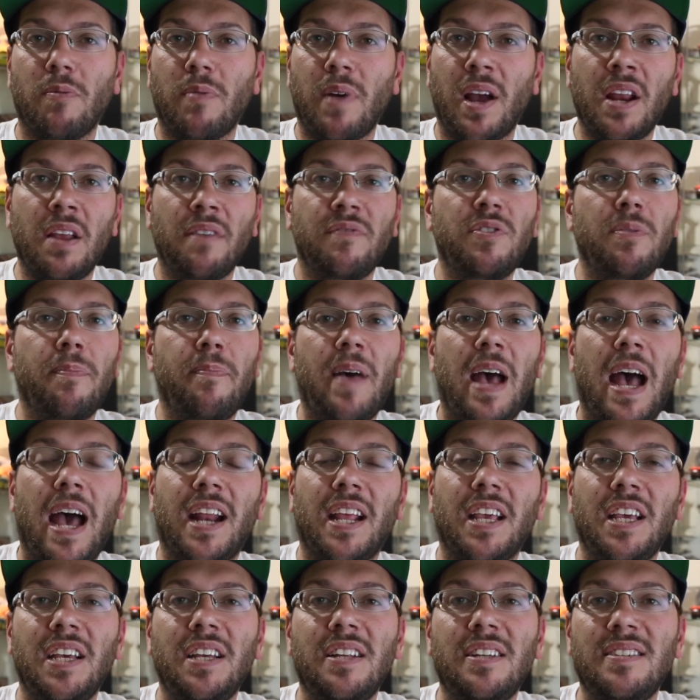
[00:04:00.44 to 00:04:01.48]
right off the
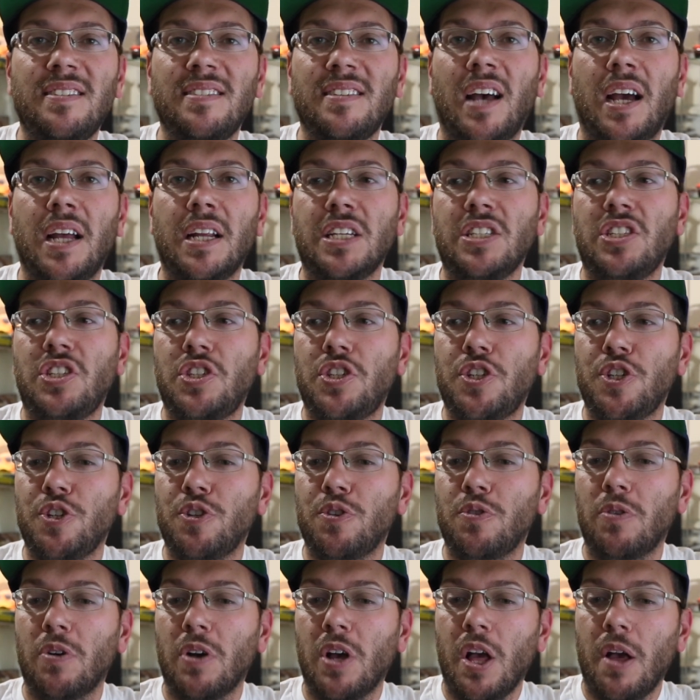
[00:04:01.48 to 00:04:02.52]
bat he decided
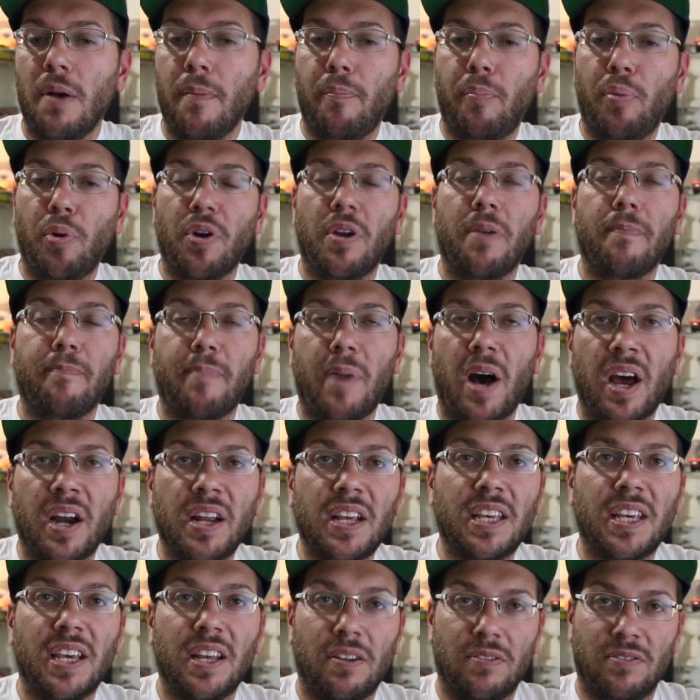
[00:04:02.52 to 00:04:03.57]
to put a
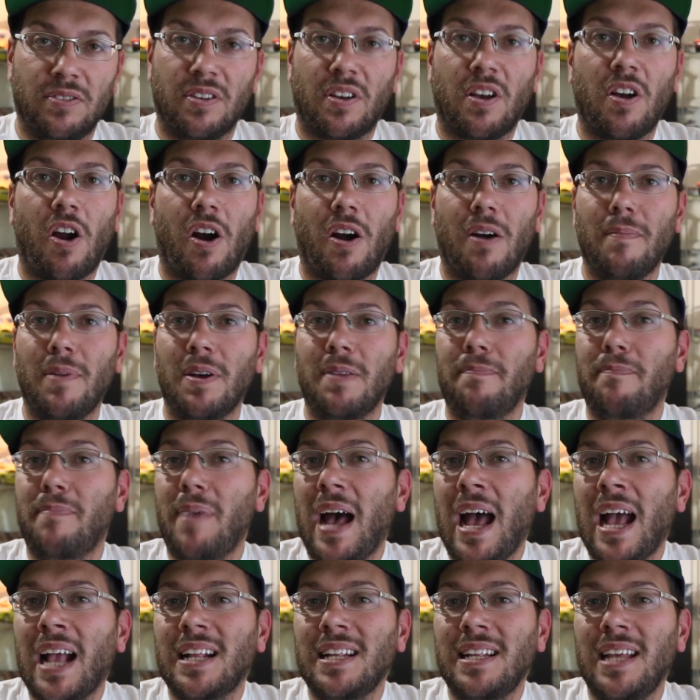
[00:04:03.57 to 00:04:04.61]
body kit on the car. But
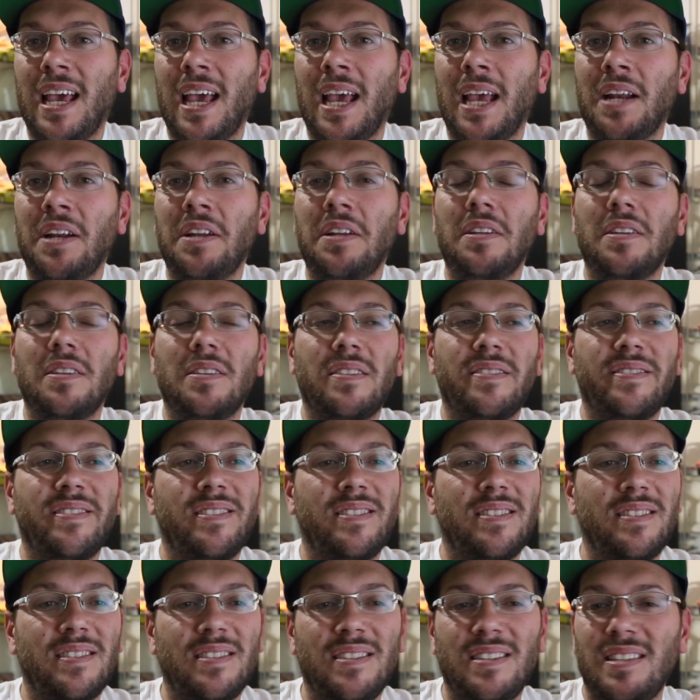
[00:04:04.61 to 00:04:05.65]
back then
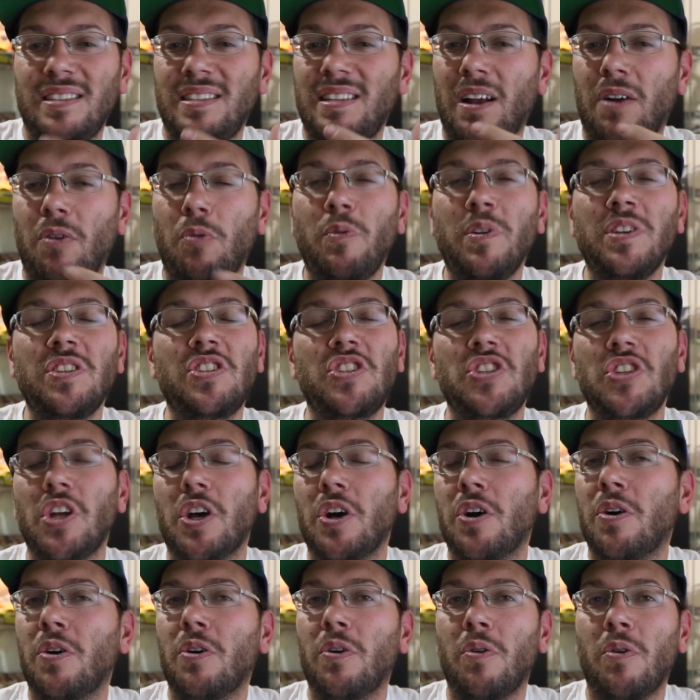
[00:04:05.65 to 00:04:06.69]
there was
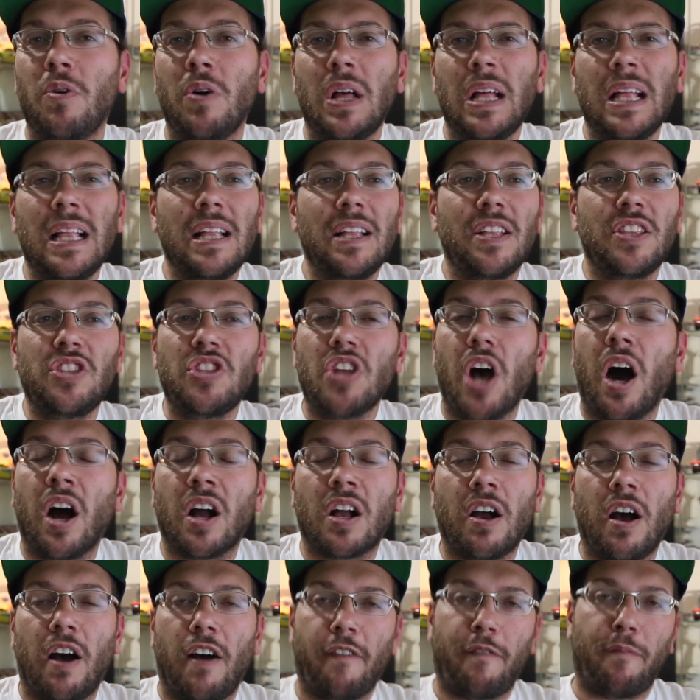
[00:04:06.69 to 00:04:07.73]
no
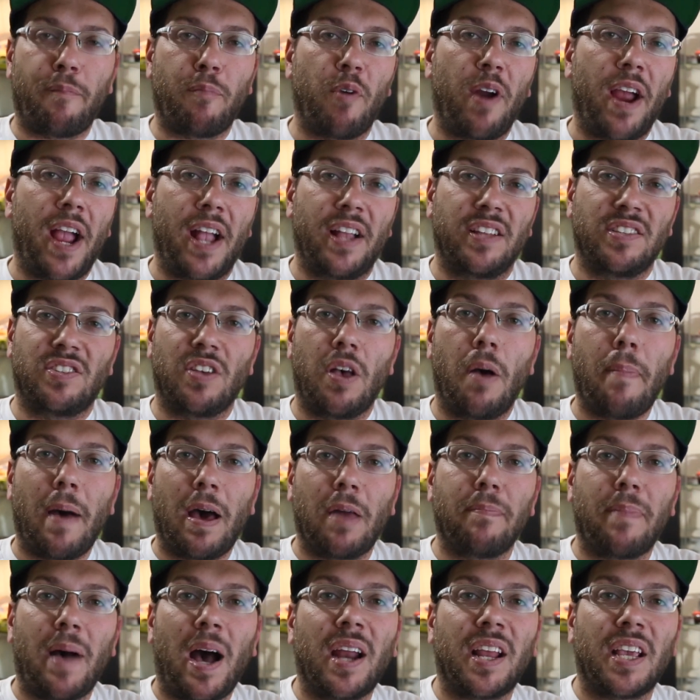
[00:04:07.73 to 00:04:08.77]
knockoff brands
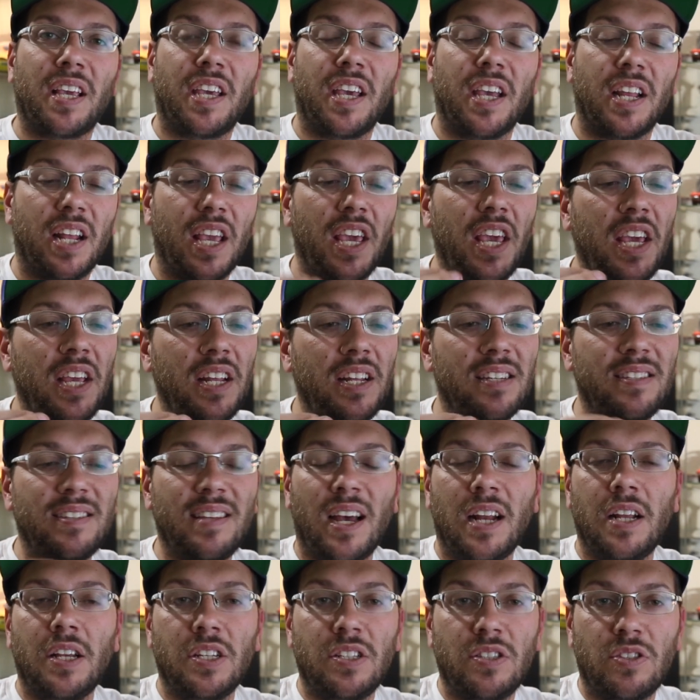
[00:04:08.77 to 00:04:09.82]
about body kit. He
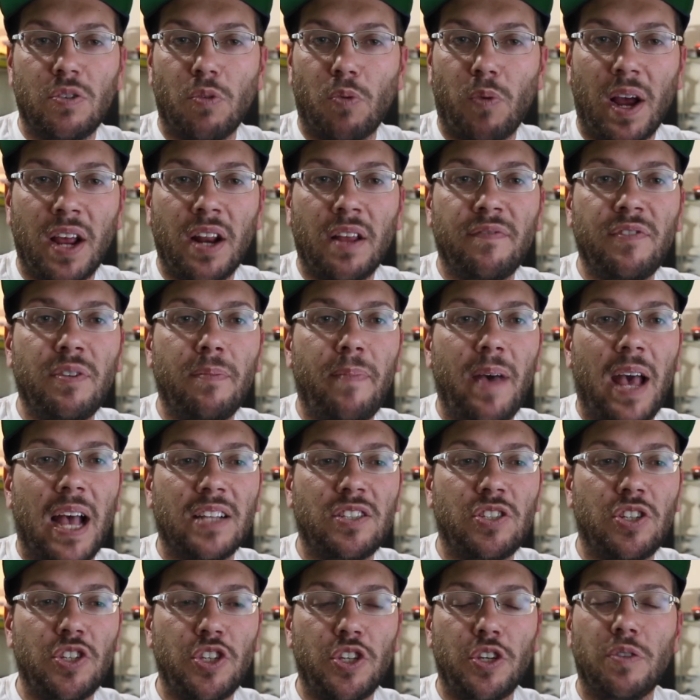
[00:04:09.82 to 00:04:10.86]
decided right off the
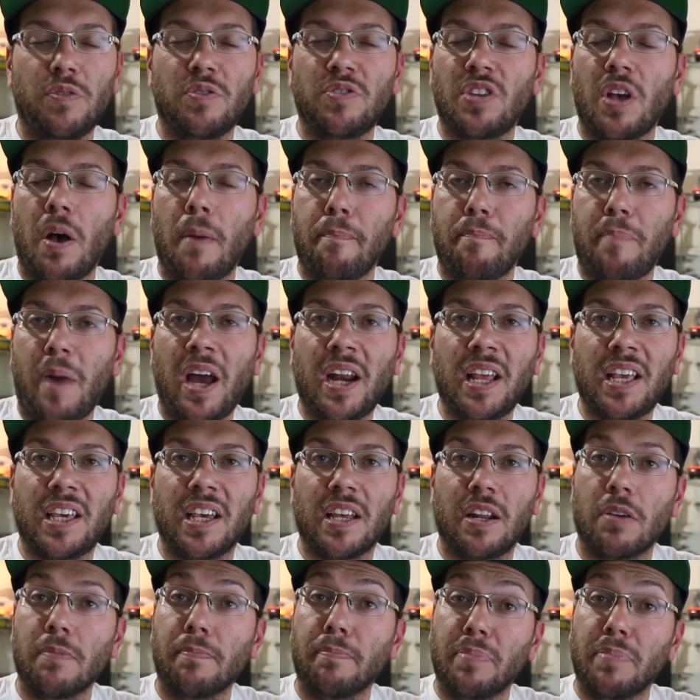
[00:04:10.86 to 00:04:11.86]
bat to use a body kit, a